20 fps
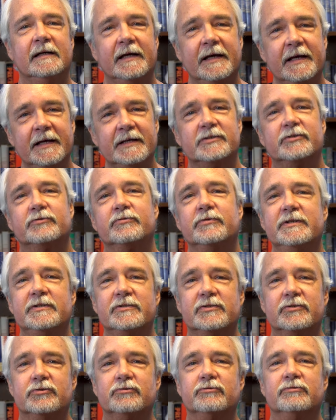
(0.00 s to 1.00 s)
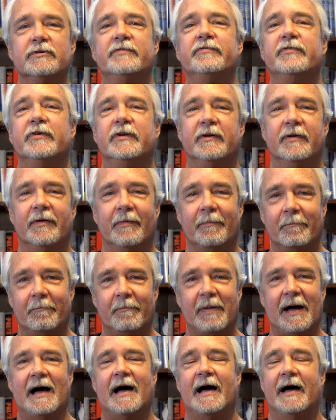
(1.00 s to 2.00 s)
History's driven
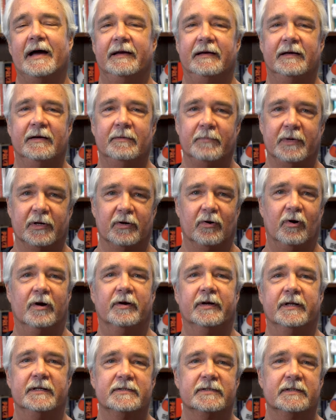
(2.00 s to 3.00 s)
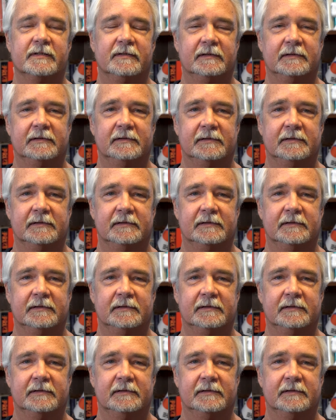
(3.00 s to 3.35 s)
by minorities.